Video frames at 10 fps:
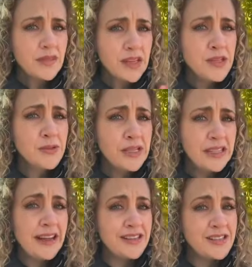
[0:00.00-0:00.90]
It's really
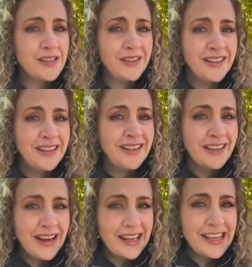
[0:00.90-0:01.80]
nice to
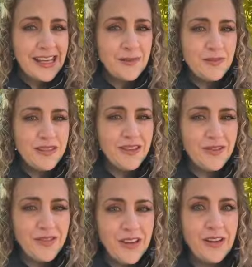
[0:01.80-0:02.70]
kind of keep the
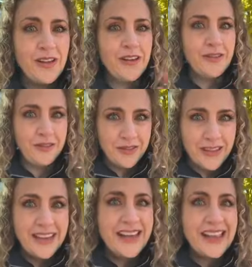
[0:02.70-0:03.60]
feel of
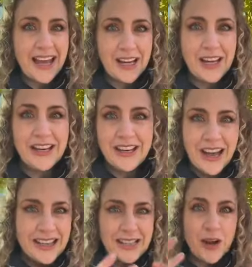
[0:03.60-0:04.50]
that
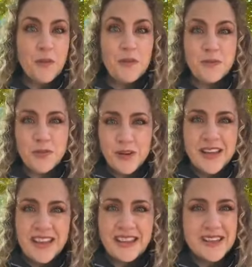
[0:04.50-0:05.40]
nice open
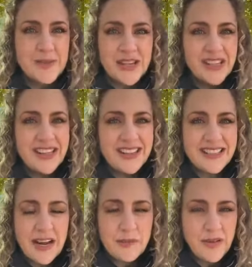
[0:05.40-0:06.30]
breathing, especially at
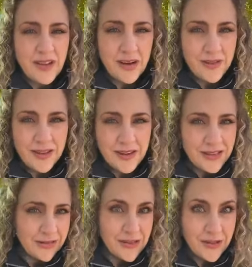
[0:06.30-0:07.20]
this time of year when there are different